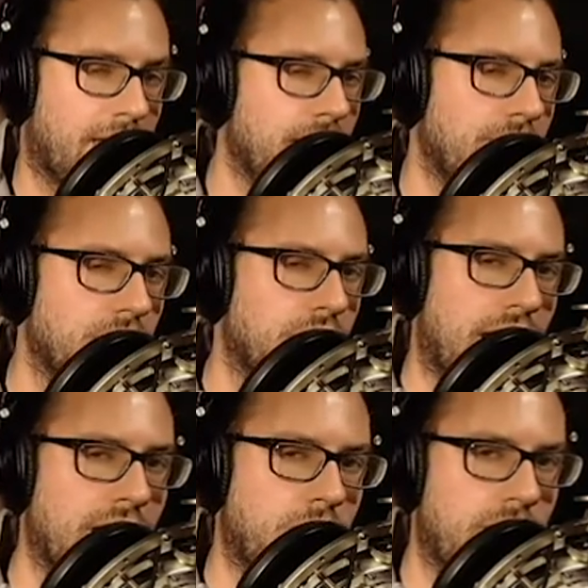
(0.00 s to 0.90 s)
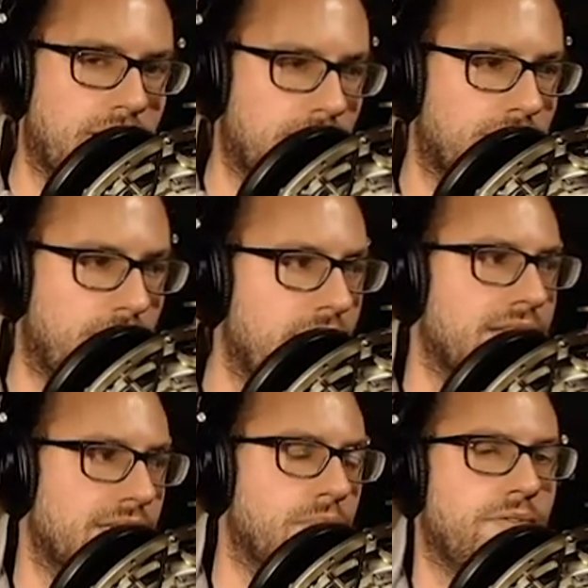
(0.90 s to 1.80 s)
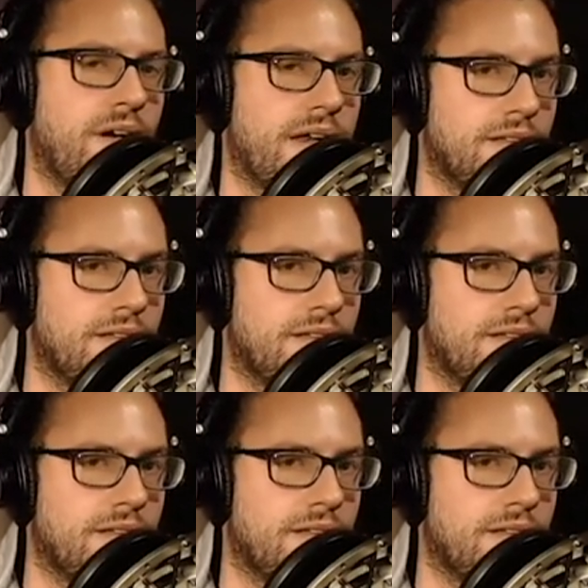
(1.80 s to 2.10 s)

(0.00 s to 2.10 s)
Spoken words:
I think if you look anywhere, there's very simplified